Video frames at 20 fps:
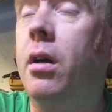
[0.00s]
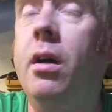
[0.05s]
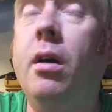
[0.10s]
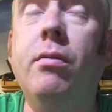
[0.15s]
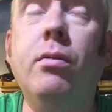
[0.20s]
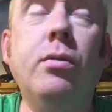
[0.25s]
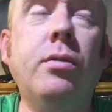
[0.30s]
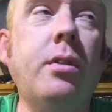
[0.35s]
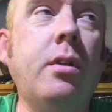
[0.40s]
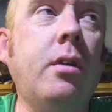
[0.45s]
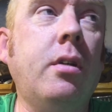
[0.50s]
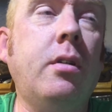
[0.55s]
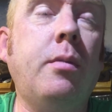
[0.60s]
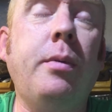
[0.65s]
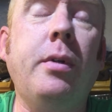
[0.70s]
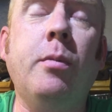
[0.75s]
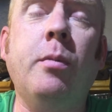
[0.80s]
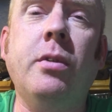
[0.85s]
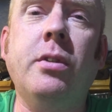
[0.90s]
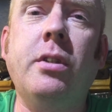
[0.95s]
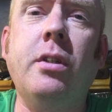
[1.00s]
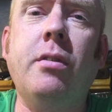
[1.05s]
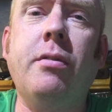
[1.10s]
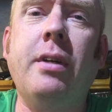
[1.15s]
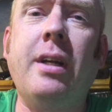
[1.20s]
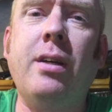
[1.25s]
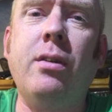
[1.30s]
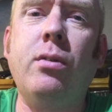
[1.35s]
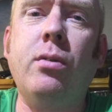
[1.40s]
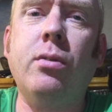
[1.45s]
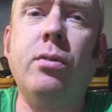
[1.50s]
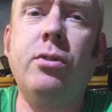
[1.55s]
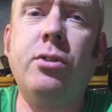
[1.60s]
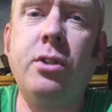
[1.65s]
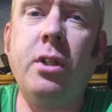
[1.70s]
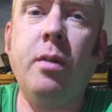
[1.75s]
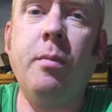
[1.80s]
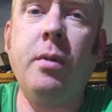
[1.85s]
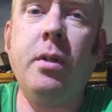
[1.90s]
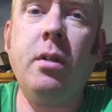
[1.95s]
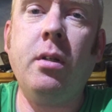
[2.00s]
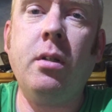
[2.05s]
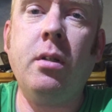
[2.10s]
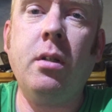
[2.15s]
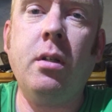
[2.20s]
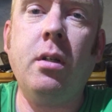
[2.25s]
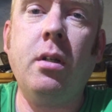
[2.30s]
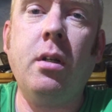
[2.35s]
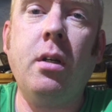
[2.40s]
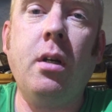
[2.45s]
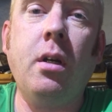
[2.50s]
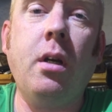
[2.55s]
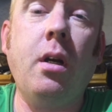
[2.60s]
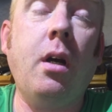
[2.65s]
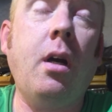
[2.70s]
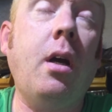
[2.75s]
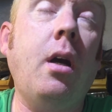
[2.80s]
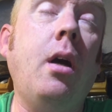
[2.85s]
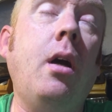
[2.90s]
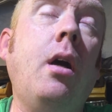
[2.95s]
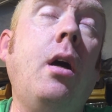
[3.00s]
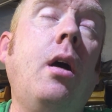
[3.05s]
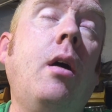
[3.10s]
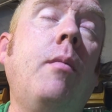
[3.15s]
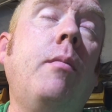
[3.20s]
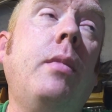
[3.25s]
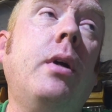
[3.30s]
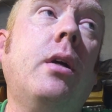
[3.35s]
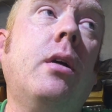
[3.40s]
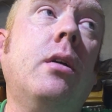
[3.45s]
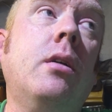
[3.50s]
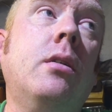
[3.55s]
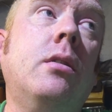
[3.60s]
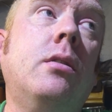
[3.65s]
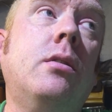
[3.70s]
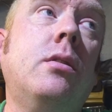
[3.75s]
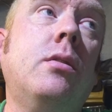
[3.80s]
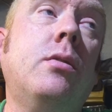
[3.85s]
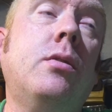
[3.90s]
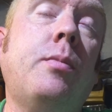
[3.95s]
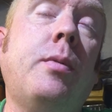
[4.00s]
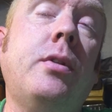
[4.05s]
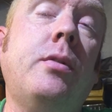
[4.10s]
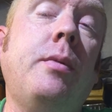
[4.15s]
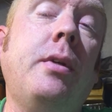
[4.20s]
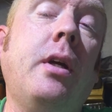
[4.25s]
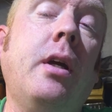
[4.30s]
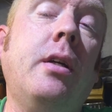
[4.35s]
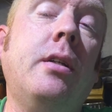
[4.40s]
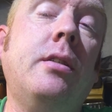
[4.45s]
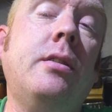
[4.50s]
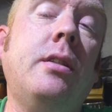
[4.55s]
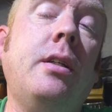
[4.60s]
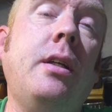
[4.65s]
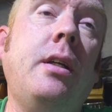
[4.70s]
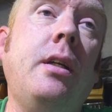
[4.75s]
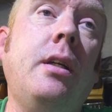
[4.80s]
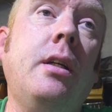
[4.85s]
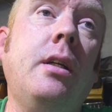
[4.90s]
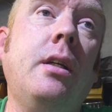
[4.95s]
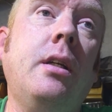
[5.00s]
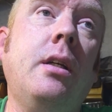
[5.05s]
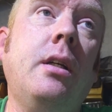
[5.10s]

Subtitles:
I've also got to build myself an outdoor cinema, because I'm supposed to be going to see